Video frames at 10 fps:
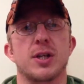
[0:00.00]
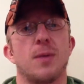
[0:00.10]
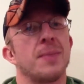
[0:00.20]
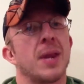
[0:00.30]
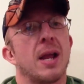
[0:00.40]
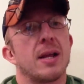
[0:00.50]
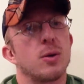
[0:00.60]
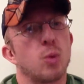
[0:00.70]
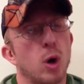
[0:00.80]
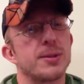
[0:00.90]
So
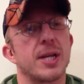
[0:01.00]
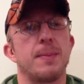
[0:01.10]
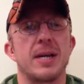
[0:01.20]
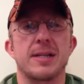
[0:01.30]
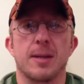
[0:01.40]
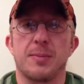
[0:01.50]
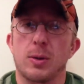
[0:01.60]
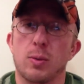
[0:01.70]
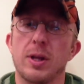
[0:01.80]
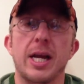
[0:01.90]
rope skipping is
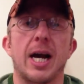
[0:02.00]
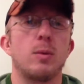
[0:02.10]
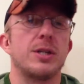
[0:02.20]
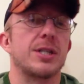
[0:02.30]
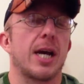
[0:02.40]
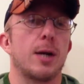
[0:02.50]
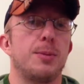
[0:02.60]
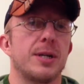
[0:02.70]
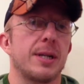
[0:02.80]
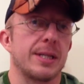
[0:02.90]
something really I would just kind
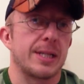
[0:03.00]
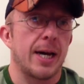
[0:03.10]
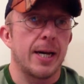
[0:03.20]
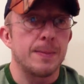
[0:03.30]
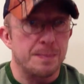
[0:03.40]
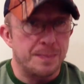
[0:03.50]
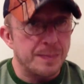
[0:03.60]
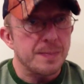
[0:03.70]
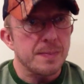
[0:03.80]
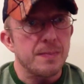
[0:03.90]
of put to the side
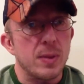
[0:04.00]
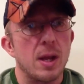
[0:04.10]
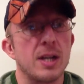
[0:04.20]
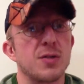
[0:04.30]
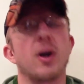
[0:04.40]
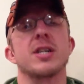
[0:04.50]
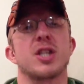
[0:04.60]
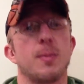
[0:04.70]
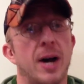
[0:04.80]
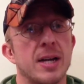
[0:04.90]
as far as
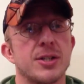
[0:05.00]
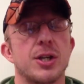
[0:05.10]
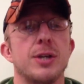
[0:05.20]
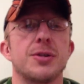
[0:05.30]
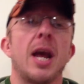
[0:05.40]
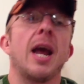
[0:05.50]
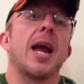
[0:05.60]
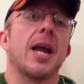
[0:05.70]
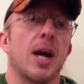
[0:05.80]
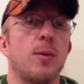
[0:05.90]
Tabatas are used,
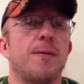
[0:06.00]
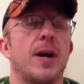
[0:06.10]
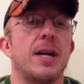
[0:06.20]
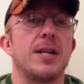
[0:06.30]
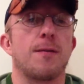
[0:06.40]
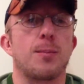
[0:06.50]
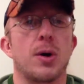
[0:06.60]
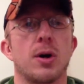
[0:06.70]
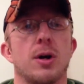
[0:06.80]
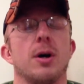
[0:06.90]
and I would find a different
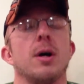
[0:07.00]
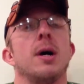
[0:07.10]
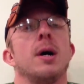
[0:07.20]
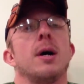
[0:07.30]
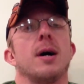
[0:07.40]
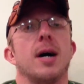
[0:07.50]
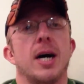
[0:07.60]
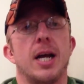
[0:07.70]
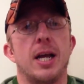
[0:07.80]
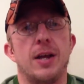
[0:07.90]
protocol
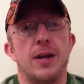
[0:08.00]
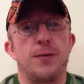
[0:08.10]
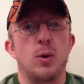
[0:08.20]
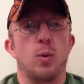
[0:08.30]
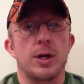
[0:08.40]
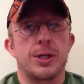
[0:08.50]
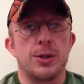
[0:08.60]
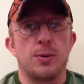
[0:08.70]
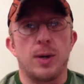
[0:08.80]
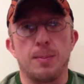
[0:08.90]
if you want
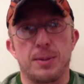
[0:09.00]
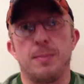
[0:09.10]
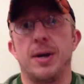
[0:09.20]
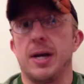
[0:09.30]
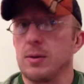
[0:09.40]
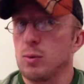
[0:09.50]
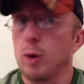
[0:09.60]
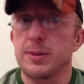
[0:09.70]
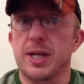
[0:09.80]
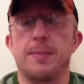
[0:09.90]
to implement
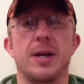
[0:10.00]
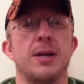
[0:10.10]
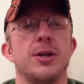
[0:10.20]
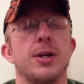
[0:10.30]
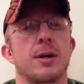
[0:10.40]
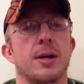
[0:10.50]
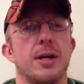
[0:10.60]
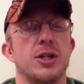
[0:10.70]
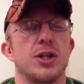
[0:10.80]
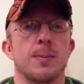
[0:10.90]
rope skipping into your
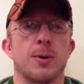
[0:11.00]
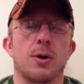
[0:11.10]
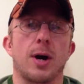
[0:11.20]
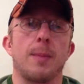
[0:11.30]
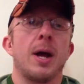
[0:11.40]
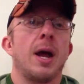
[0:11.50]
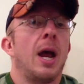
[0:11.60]
conditioning program.